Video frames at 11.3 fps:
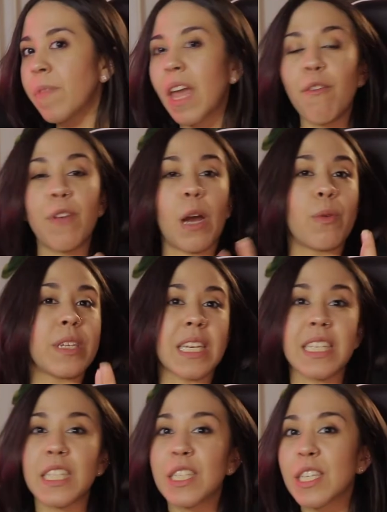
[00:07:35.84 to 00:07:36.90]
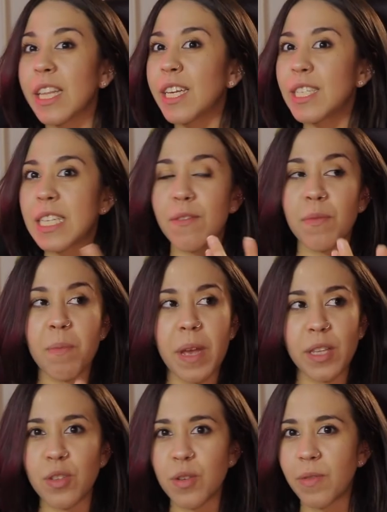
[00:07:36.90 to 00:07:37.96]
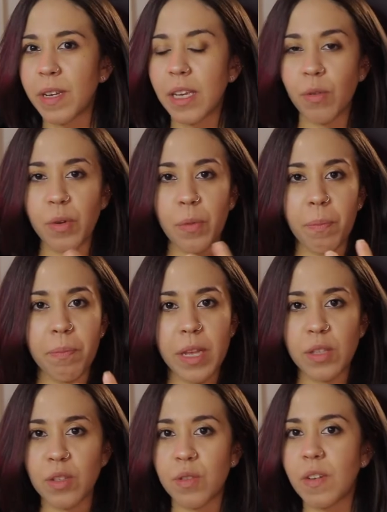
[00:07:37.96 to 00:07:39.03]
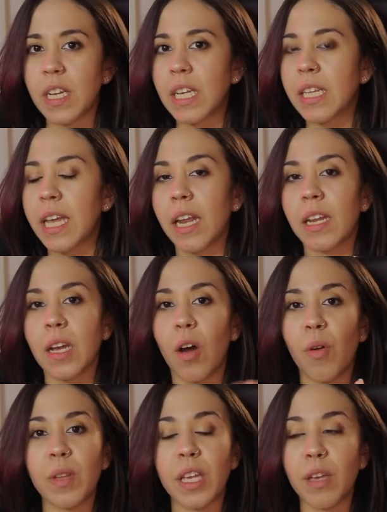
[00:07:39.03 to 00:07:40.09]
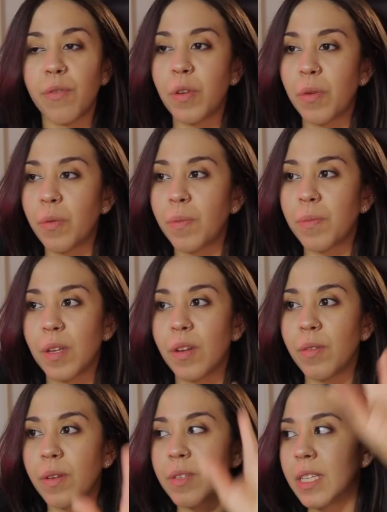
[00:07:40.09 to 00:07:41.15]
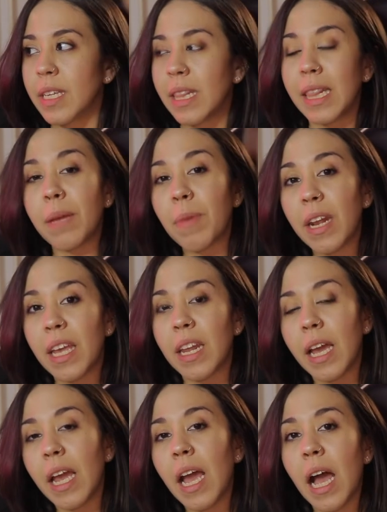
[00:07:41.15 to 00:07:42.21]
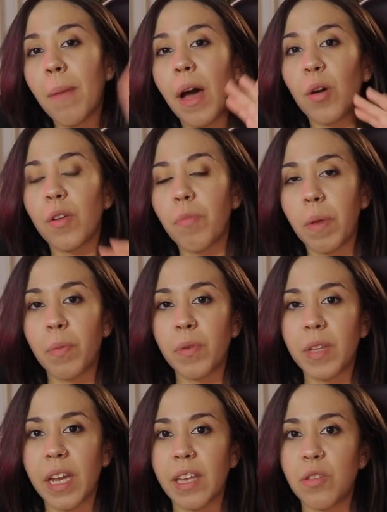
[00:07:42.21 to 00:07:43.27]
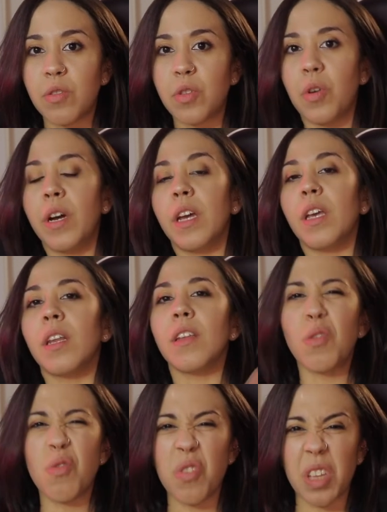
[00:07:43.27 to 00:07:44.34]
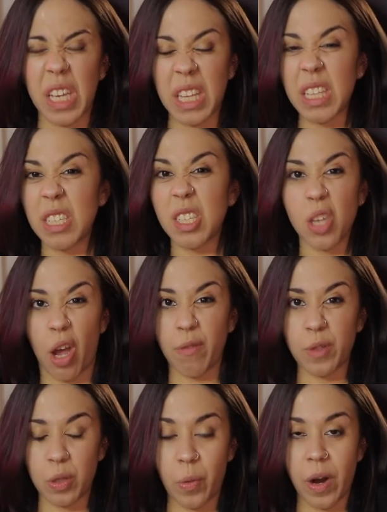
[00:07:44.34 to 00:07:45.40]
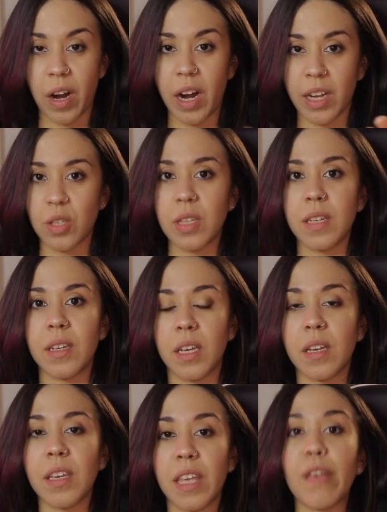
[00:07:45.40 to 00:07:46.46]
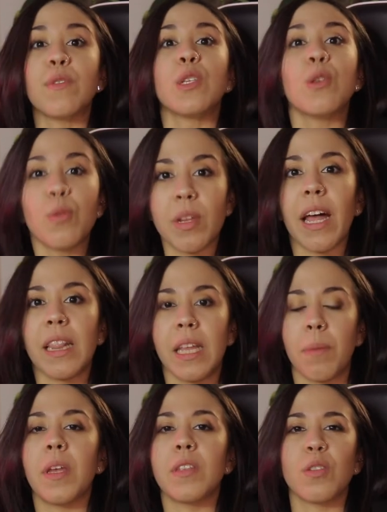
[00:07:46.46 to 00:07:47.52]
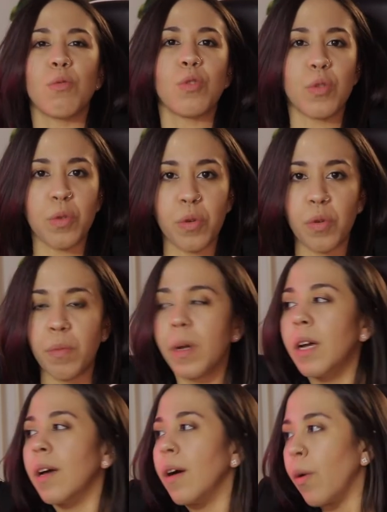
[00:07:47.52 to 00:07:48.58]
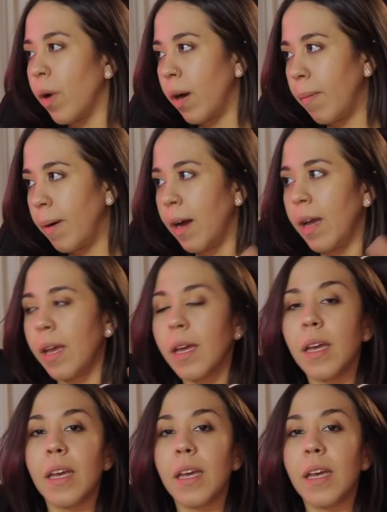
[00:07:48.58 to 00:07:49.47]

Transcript: a very exclusive mentoring group mentoring that only a few, you know there is a limited amount of people that can join usually the software actually gives you that limit so zoom whereby